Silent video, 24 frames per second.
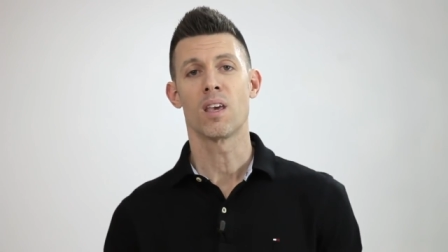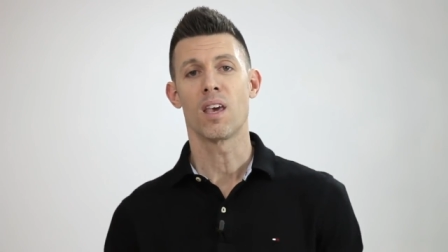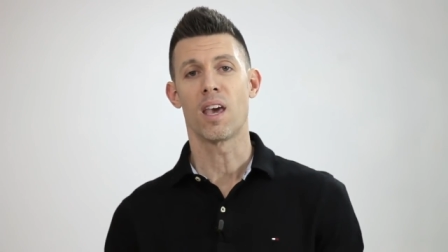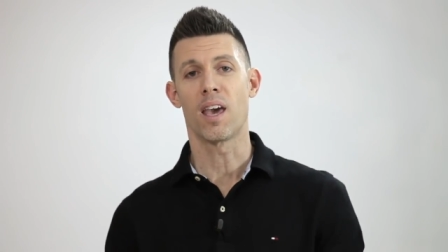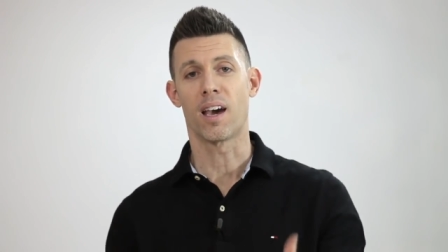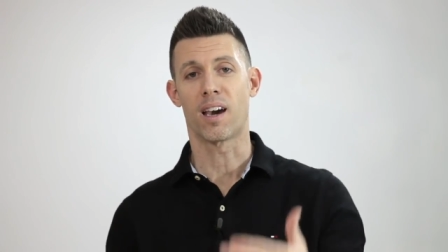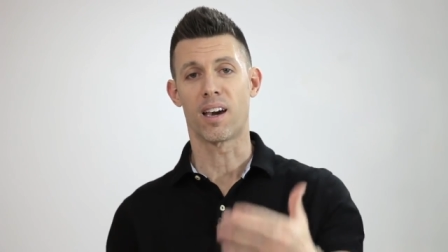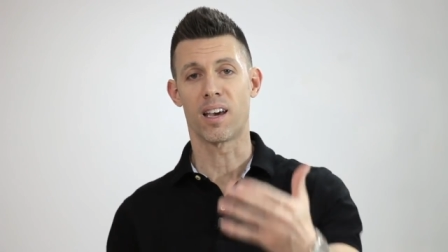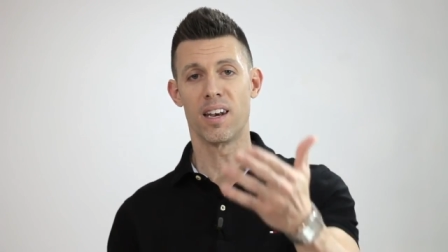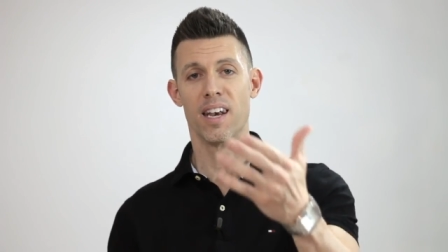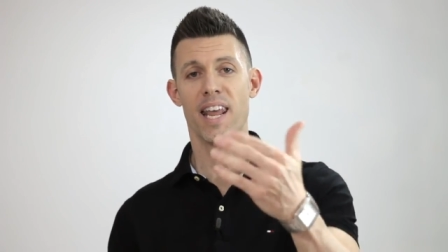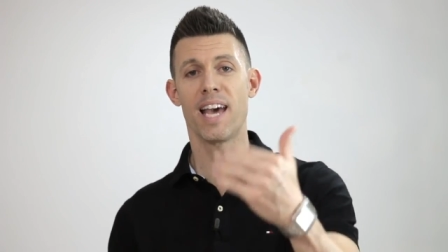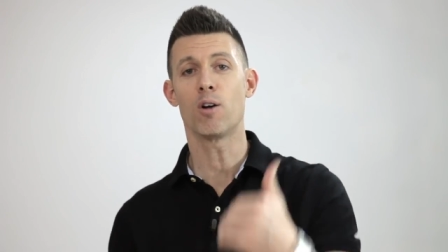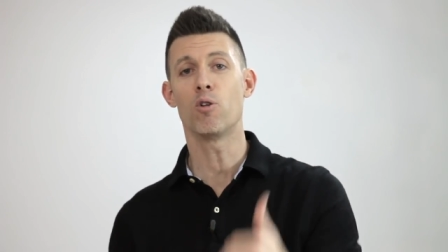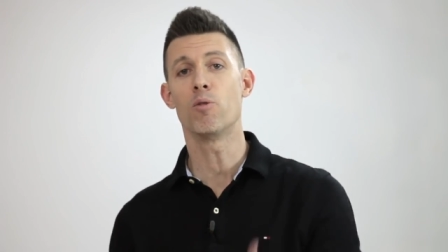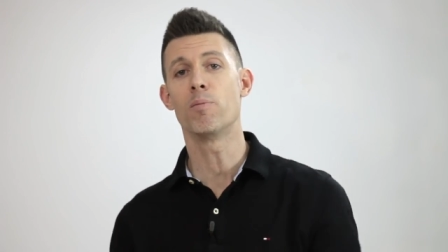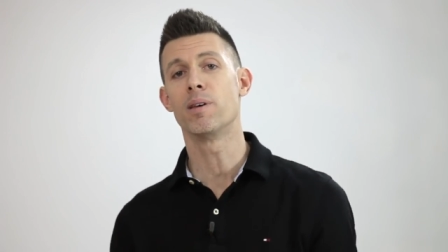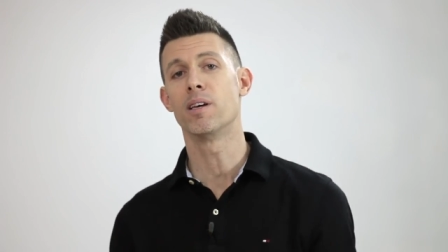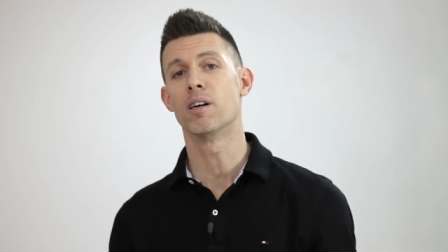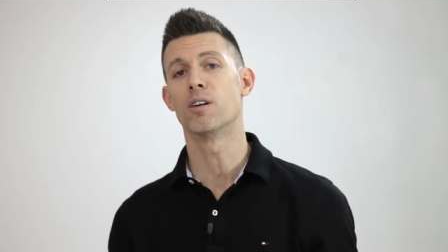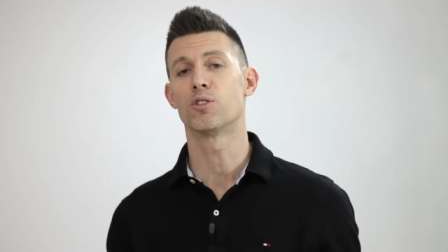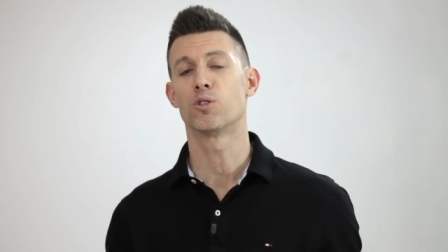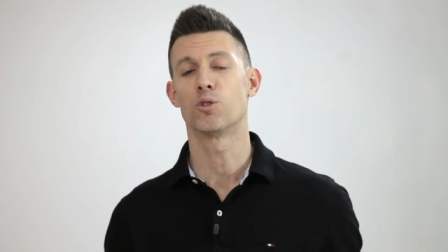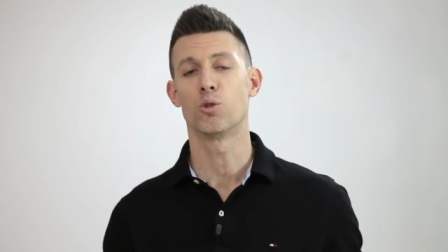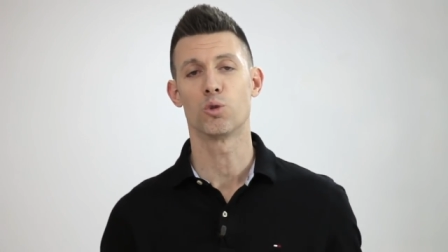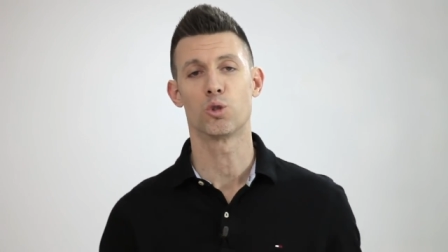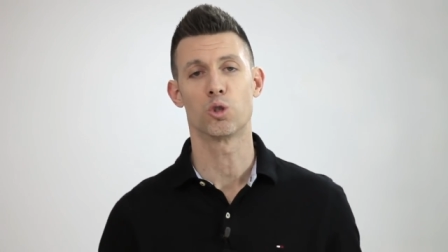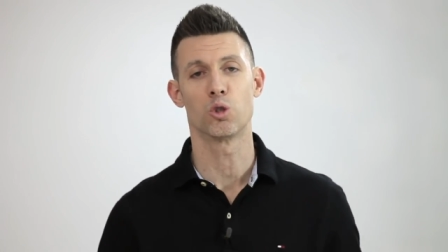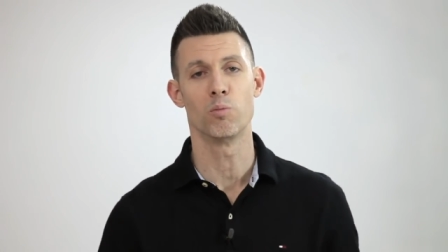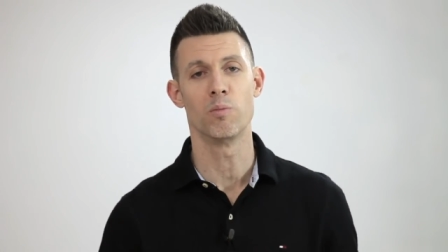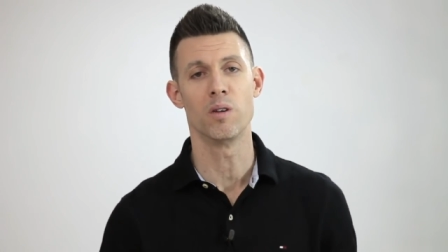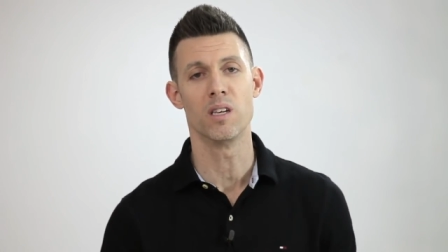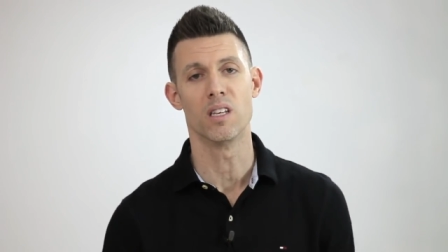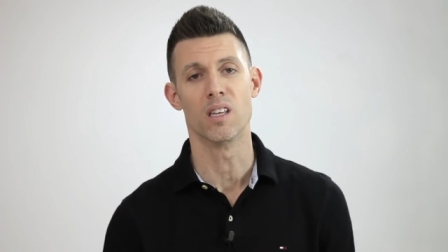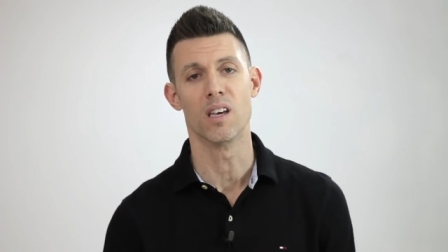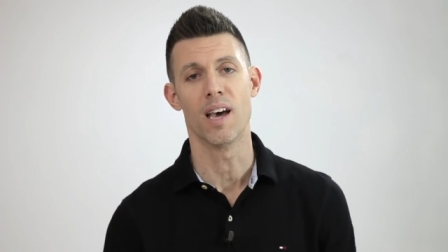and connect with me on
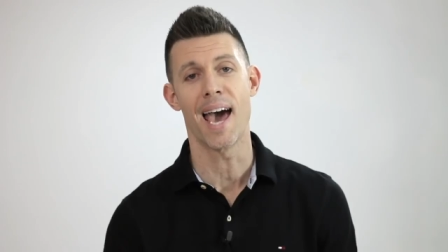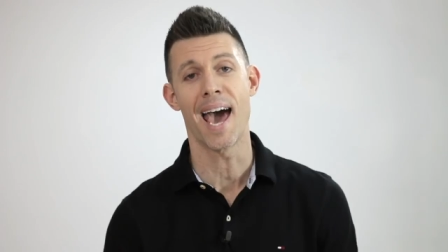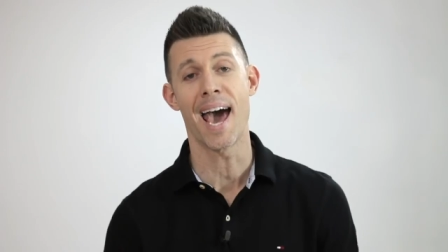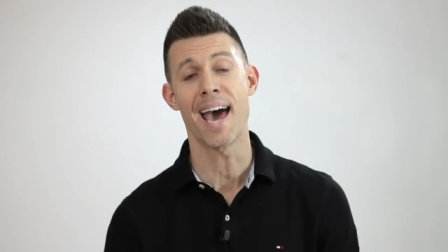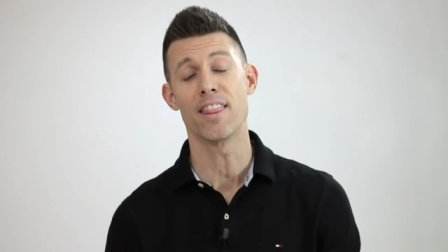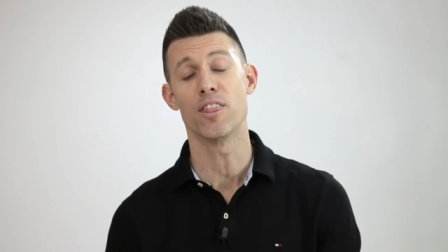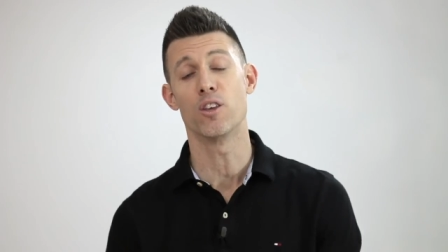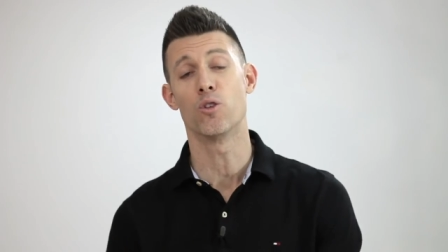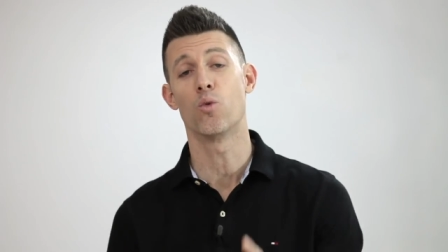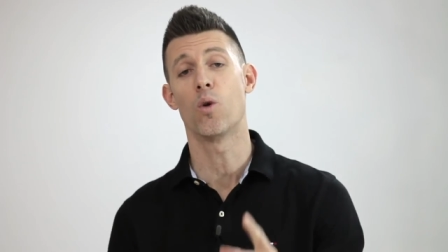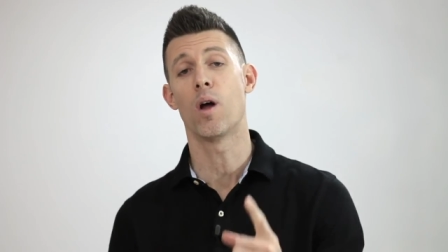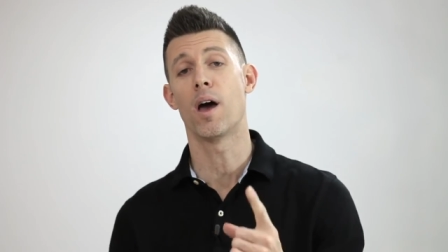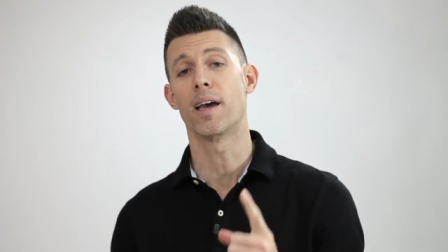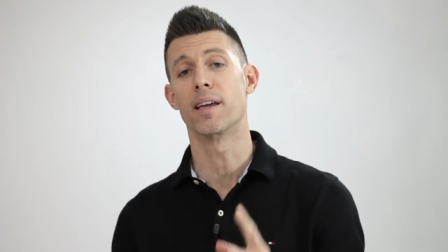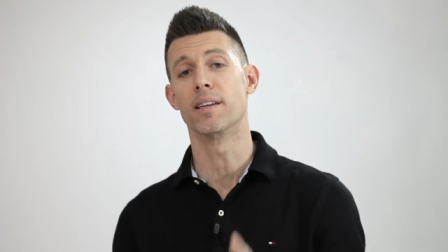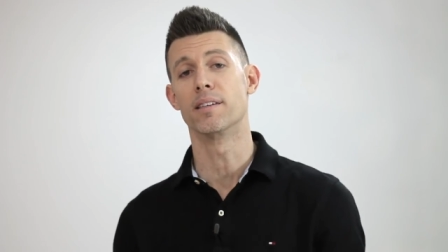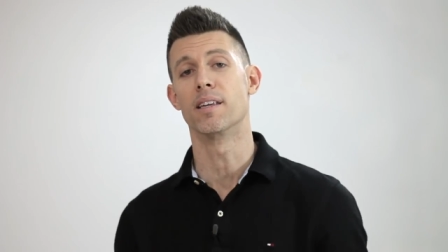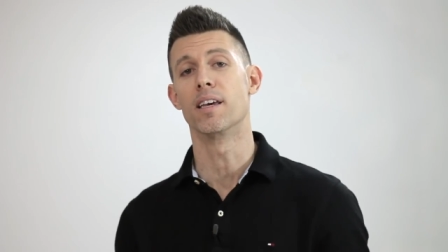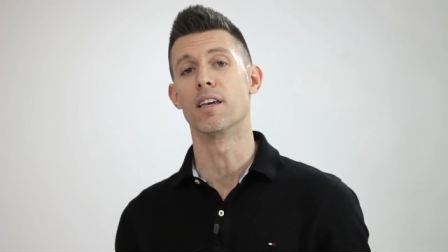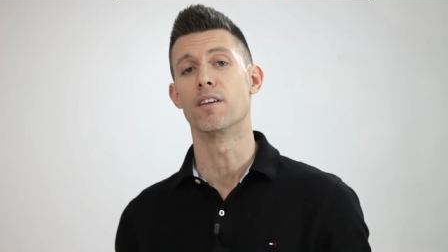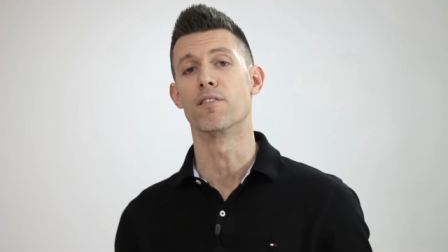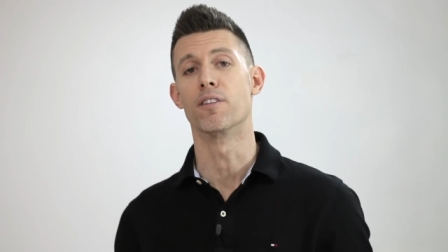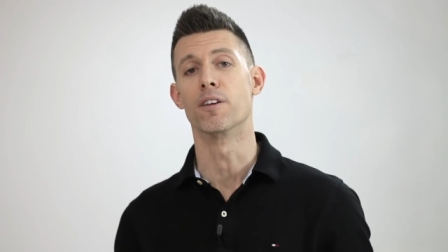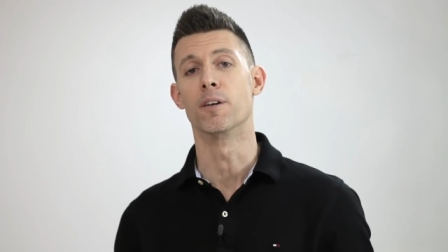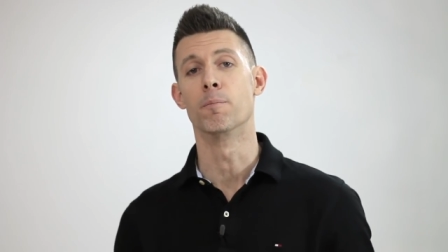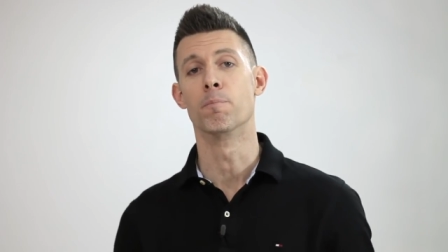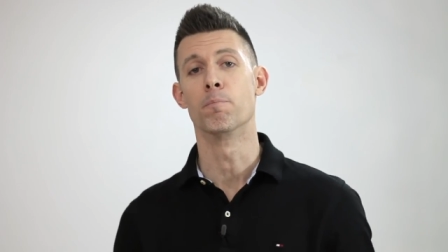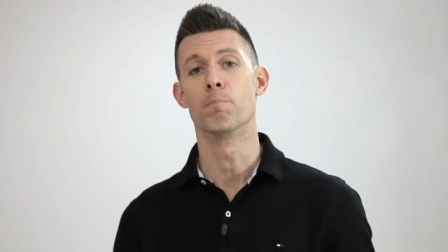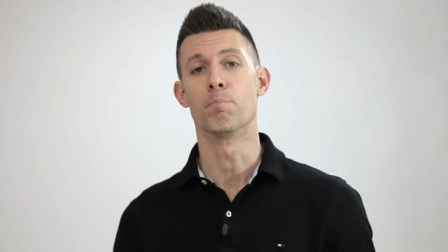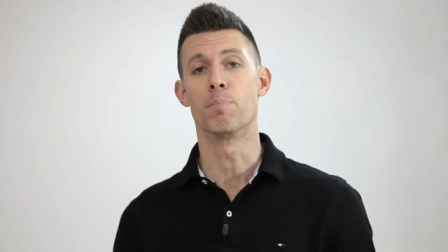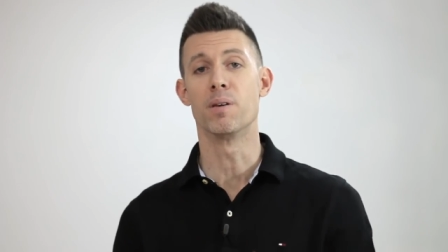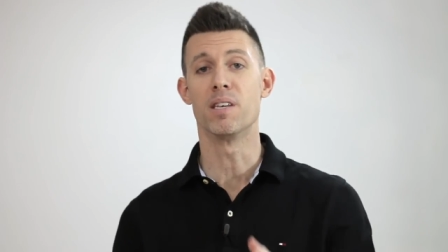social media at The Ryan David.